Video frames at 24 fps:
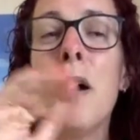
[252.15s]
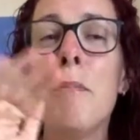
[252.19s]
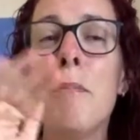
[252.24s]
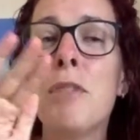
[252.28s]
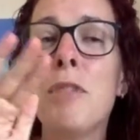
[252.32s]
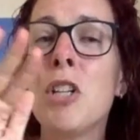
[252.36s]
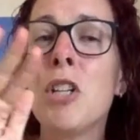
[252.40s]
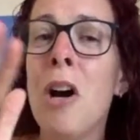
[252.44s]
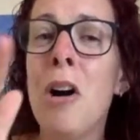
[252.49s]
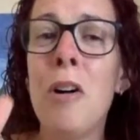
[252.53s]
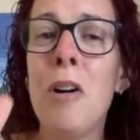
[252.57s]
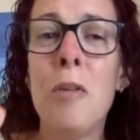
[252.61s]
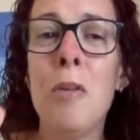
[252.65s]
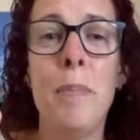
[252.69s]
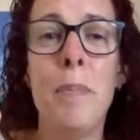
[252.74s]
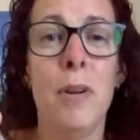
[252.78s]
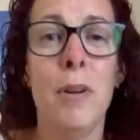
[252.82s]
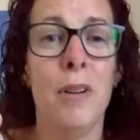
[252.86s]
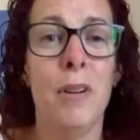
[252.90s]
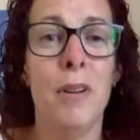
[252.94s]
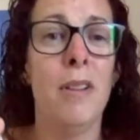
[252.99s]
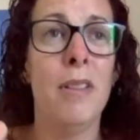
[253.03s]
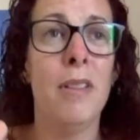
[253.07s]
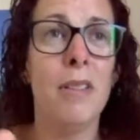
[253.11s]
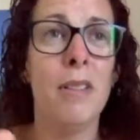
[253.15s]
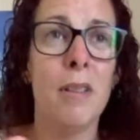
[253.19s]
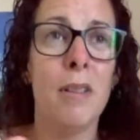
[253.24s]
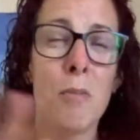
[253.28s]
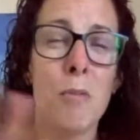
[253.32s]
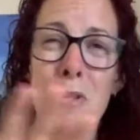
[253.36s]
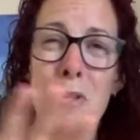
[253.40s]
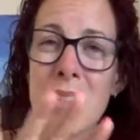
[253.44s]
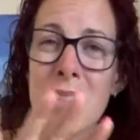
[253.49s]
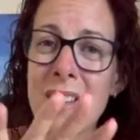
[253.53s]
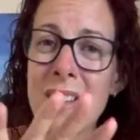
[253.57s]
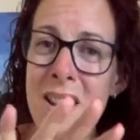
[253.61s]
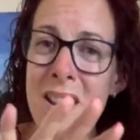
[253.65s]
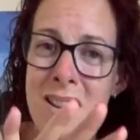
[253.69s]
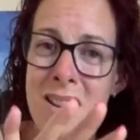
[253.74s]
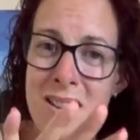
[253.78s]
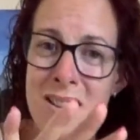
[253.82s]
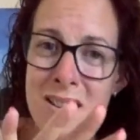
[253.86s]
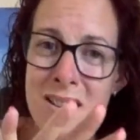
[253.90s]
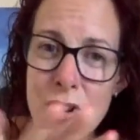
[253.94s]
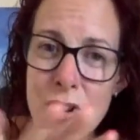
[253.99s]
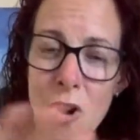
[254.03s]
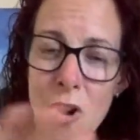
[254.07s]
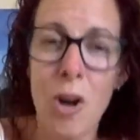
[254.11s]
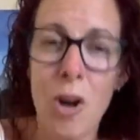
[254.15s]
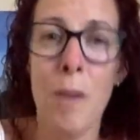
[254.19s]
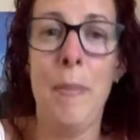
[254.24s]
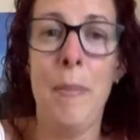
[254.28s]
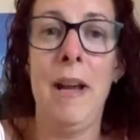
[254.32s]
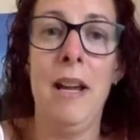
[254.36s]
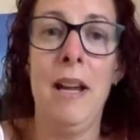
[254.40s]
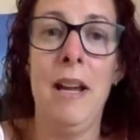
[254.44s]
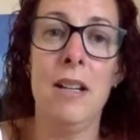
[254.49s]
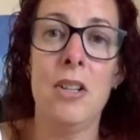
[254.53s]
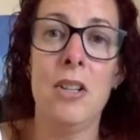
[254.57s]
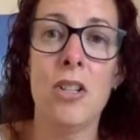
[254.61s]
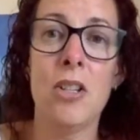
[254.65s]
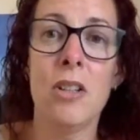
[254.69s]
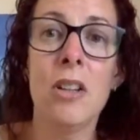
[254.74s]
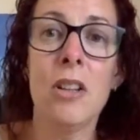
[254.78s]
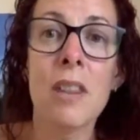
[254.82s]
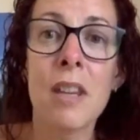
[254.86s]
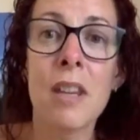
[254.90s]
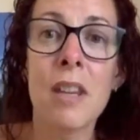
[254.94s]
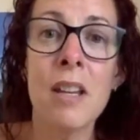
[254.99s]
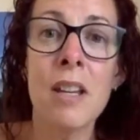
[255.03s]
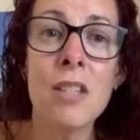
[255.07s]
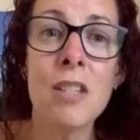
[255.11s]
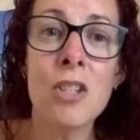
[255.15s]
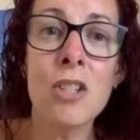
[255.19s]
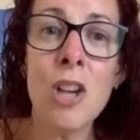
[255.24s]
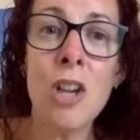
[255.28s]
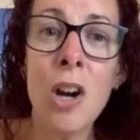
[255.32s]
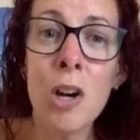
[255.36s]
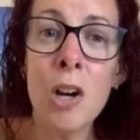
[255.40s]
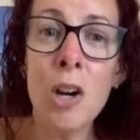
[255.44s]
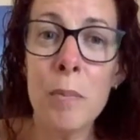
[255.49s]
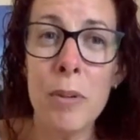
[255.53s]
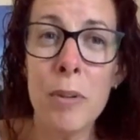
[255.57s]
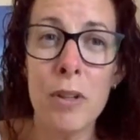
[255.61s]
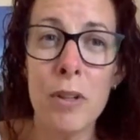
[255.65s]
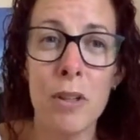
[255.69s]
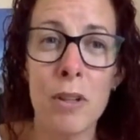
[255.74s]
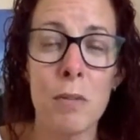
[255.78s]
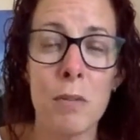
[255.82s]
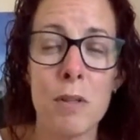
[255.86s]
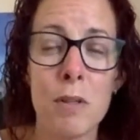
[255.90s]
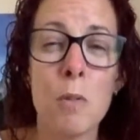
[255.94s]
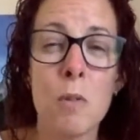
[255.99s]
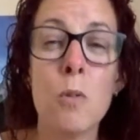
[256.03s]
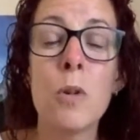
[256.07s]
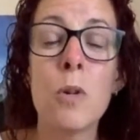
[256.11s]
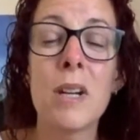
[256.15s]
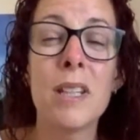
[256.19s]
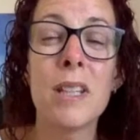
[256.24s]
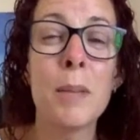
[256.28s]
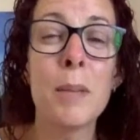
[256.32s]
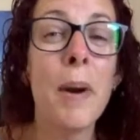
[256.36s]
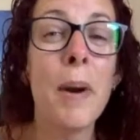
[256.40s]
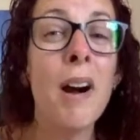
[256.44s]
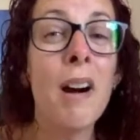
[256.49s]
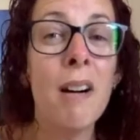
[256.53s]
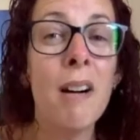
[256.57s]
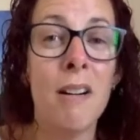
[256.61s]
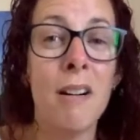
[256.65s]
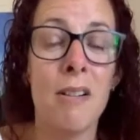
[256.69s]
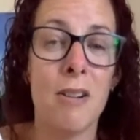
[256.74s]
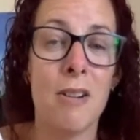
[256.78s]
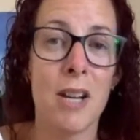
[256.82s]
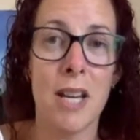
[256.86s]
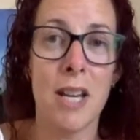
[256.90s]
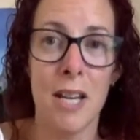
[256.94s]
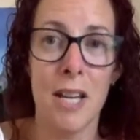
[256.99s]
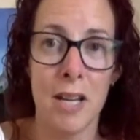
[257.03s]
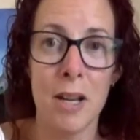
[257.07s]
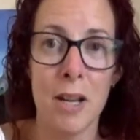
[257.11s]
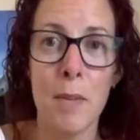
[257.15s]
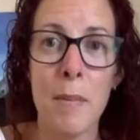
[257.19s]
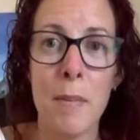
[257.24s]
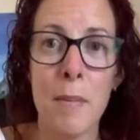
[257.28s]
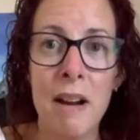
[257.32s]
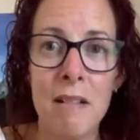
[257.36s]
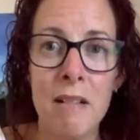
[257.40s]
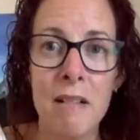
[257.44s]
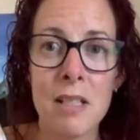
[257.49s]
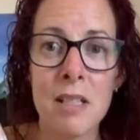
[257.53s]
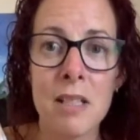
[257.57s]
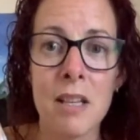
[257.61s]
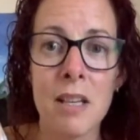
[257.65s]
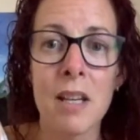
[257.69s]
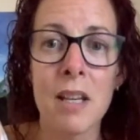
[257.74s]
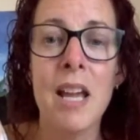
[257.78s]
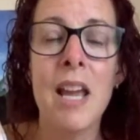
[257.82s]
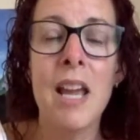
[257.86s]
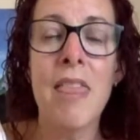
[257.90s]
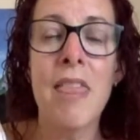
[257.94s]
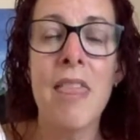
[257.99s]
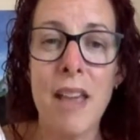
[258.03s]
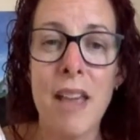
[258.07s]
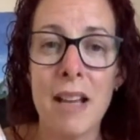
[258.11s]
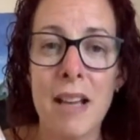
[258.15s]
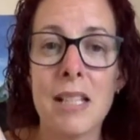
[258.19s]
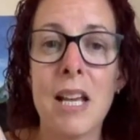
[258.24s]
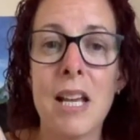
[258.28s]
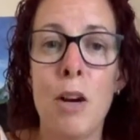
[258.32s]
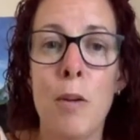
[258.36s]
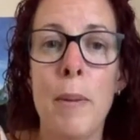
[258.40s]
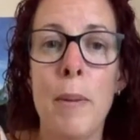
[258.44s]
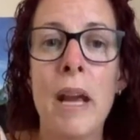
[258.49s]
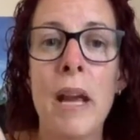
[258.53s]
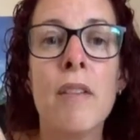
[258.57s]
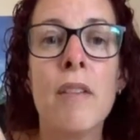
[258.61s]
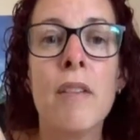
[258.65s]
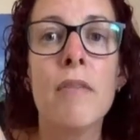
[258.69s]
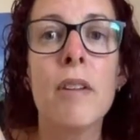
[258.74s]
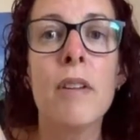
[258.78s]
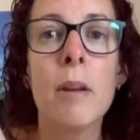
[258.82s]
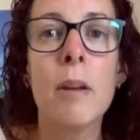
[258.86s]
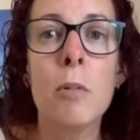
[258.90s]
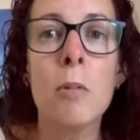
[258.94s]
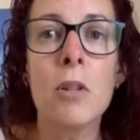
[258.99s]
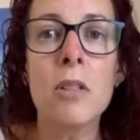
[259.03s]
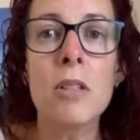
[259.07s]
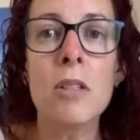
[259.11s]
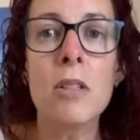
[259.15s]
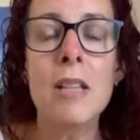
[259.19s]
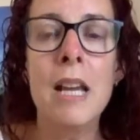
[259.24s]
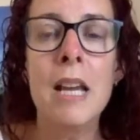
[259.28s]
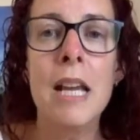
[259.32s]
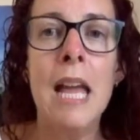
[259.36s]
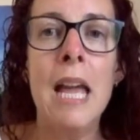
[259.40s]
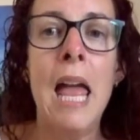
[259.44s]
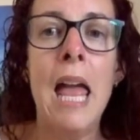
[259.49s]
Childbirth was not a patch on this. Childbirth was a walk in the park in comparison. That's how painful it was.